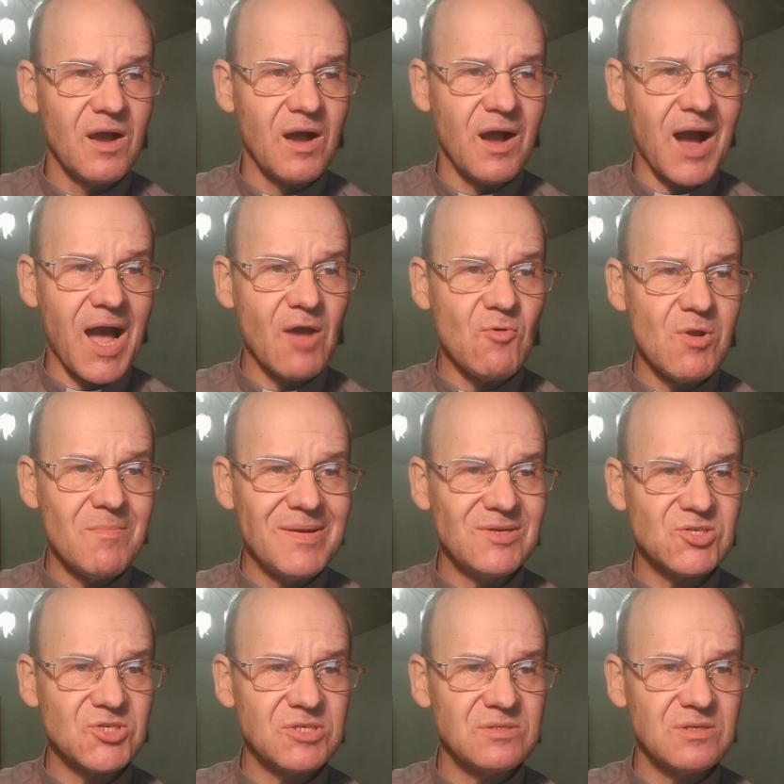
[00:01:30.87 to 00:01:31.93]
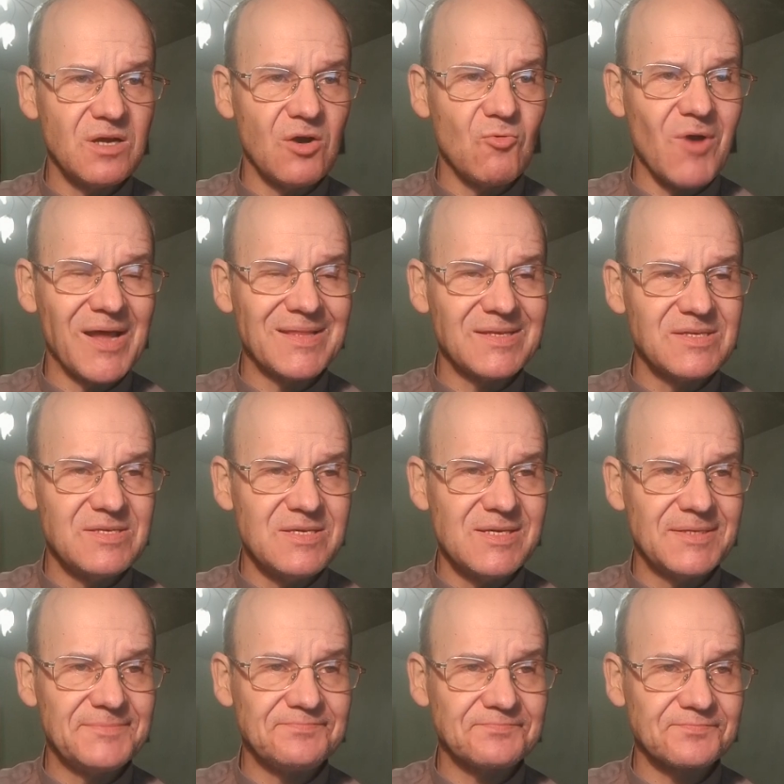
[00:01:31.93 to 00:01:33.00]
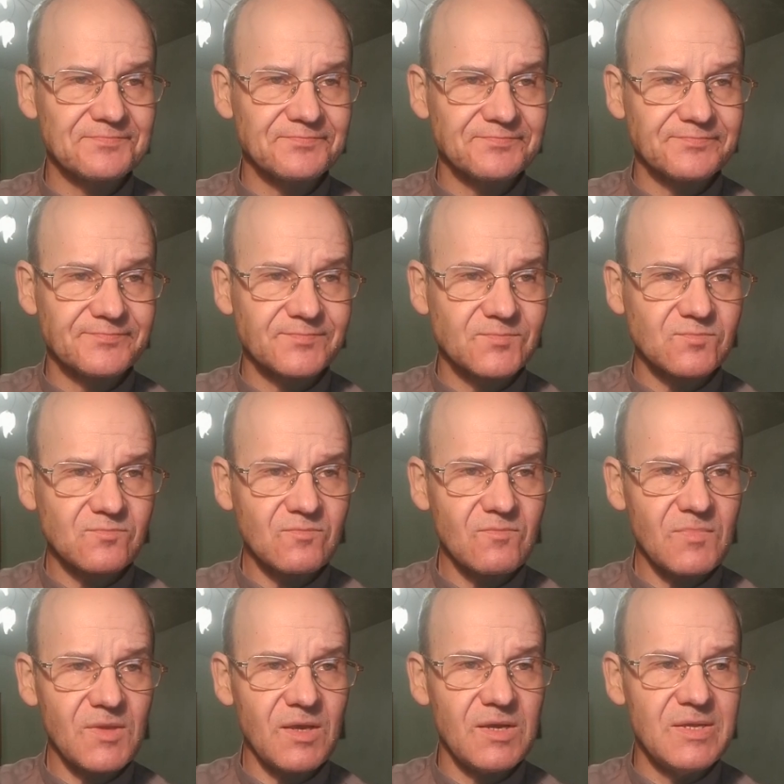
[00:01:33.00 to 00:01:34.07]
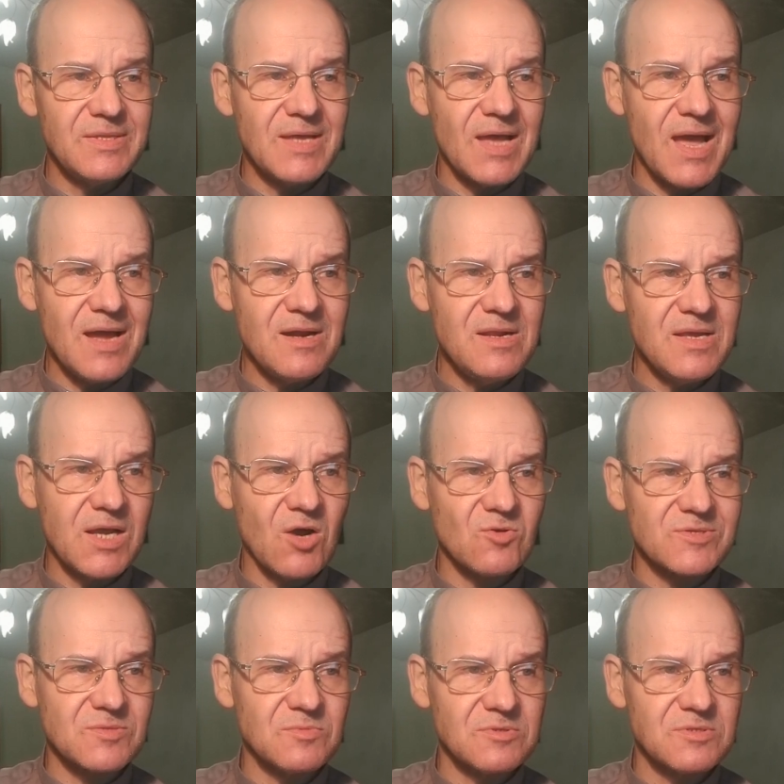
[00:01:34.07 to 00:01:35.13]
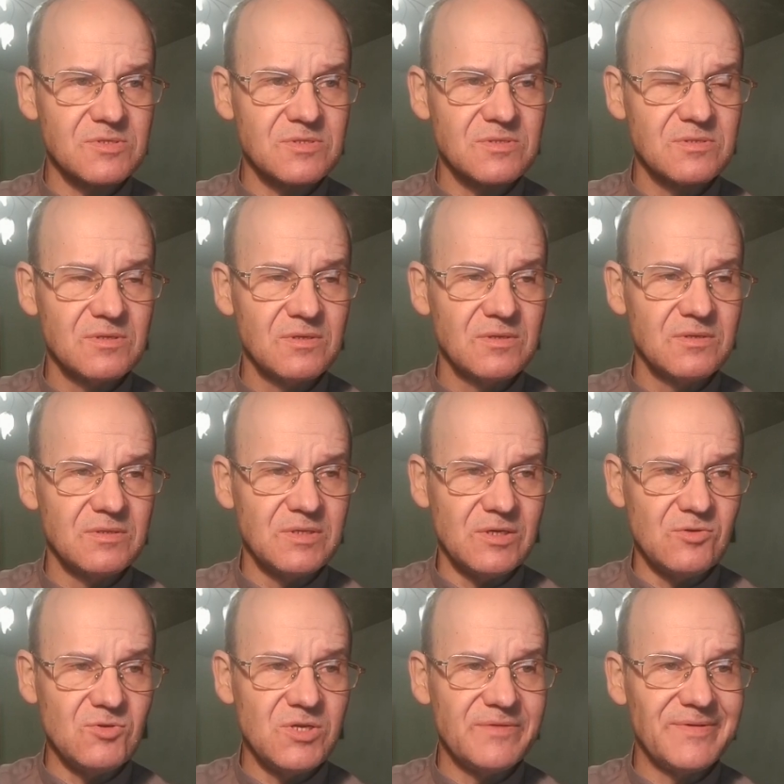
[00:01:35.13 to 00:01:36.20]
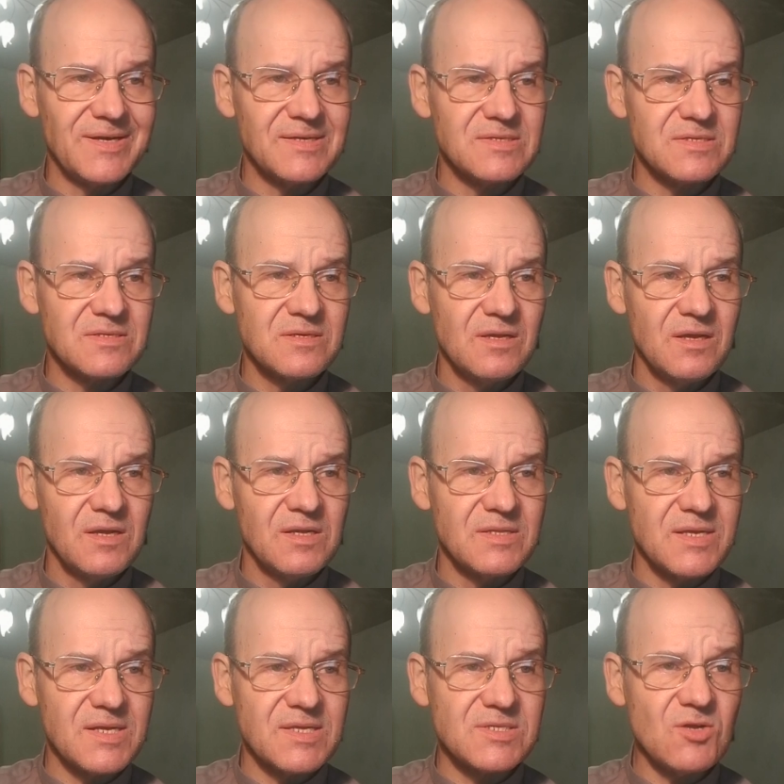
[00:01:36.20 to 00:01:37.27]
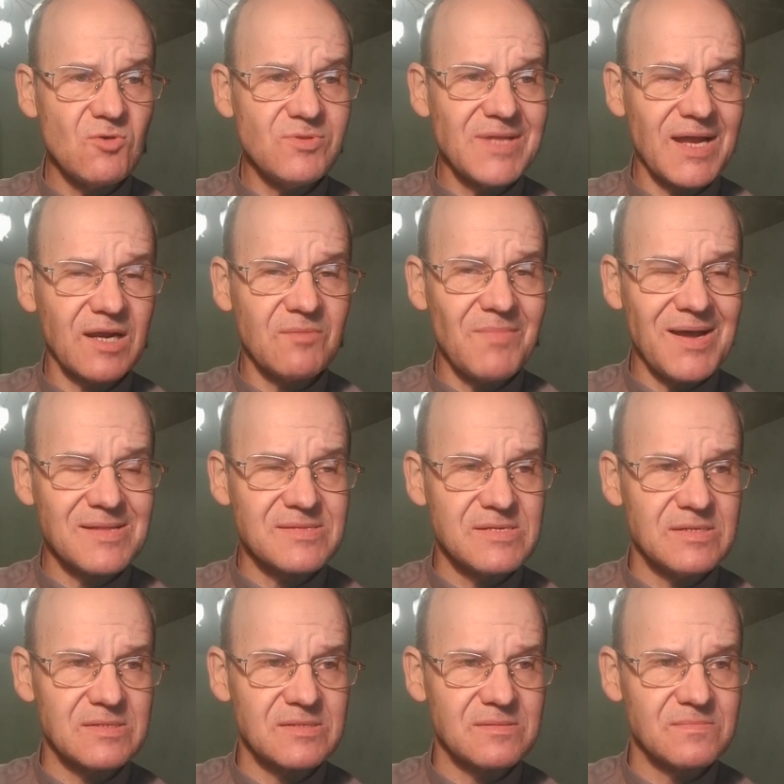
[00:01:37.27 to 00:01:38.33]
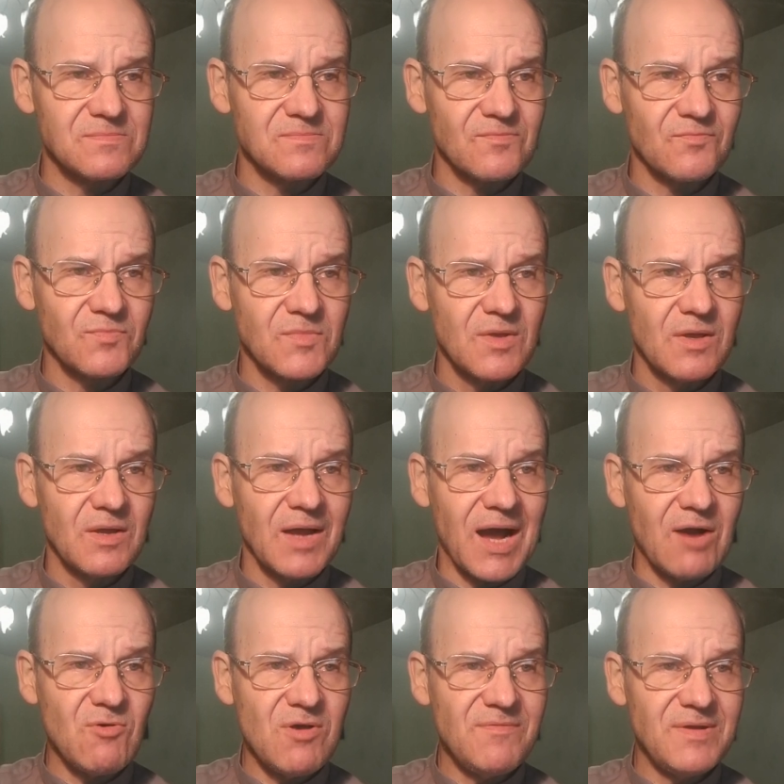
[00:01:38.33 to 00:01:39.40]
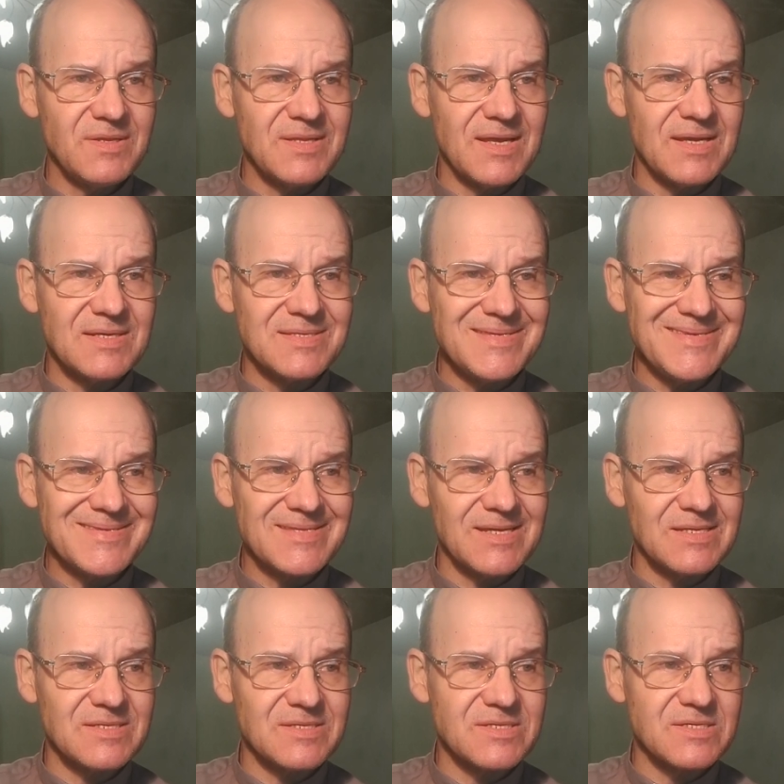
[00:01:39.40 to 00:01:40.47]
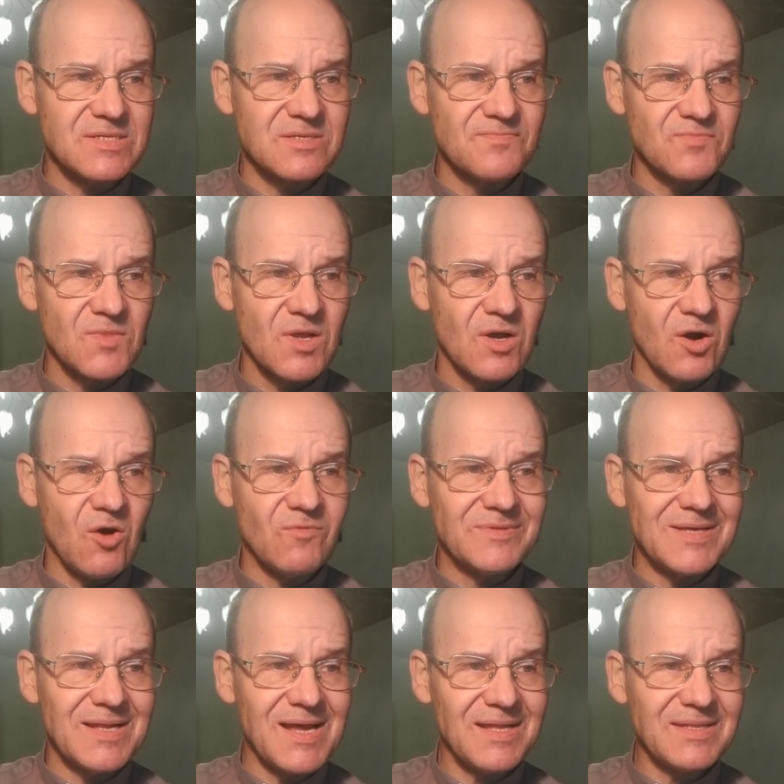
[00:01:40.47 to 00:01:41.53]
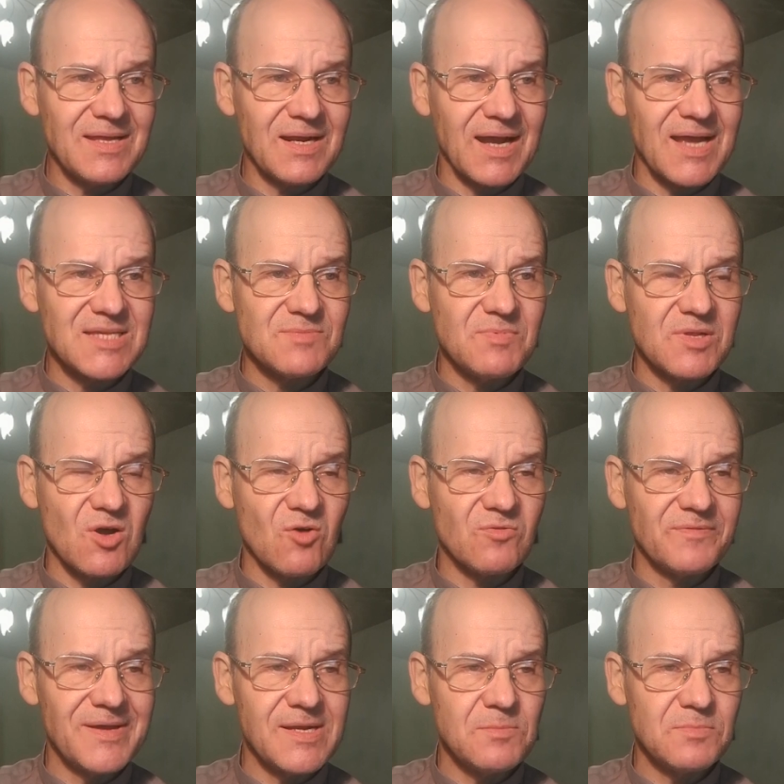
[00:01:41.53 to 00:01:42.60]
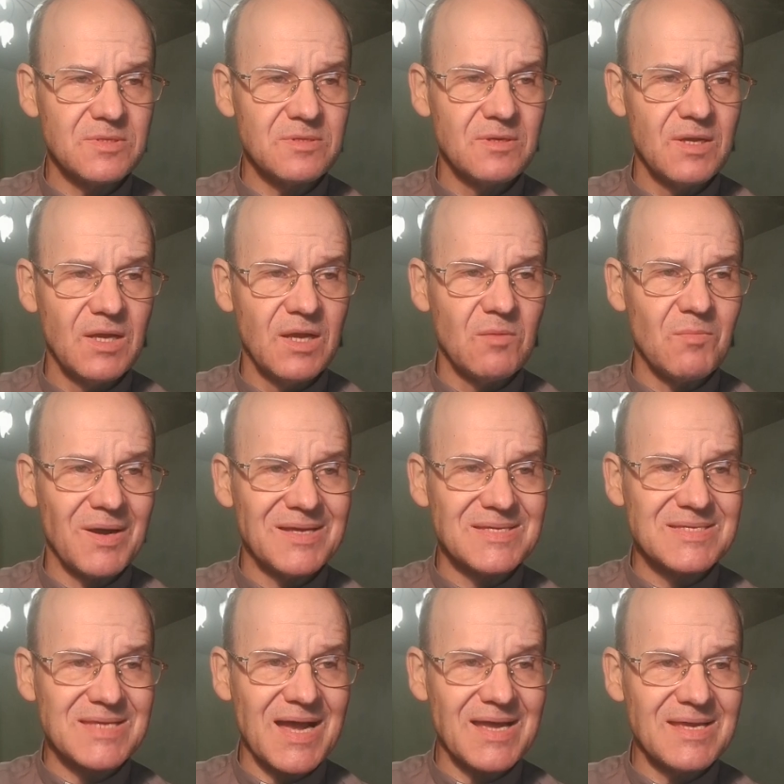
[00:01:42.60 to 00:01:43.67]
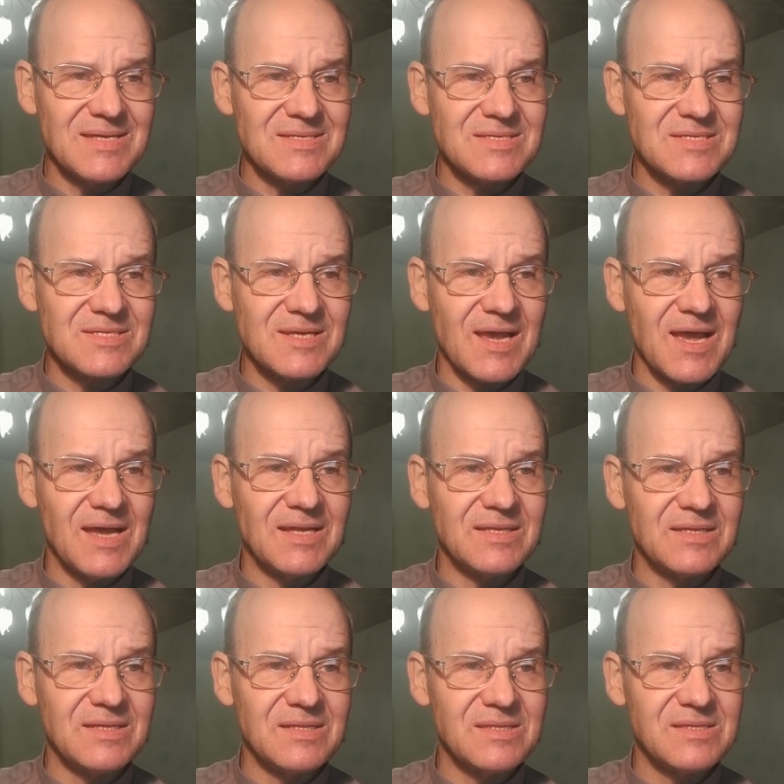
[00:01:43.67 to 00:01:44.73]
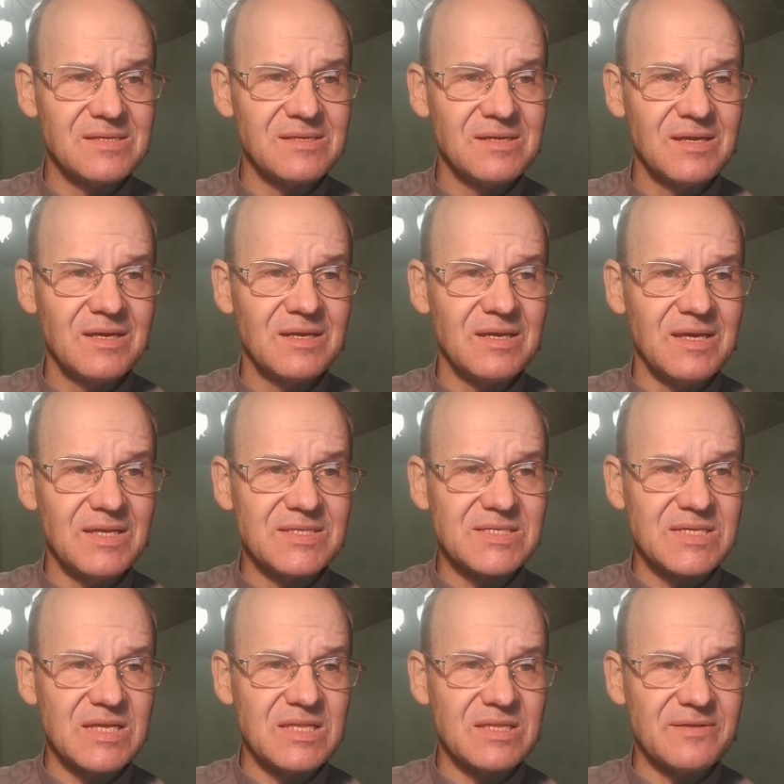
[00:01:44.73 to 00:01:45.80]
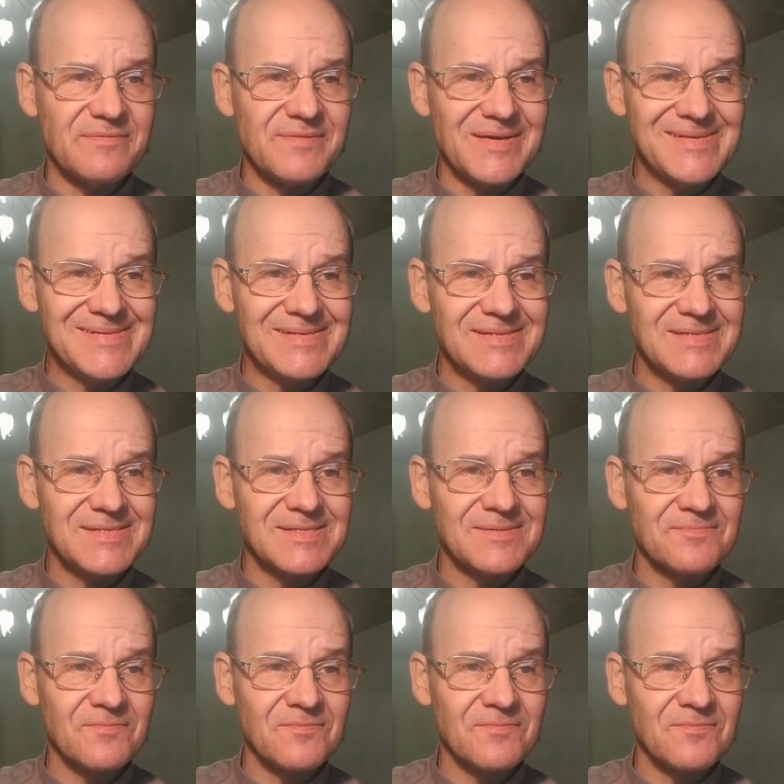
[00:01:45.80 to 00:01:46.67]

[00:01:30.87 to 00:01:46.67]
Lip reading: I will mention one here. In the early cosmos, the universe, there is no dark matter. However, the existence of the latter has been confirmed by science, and its interference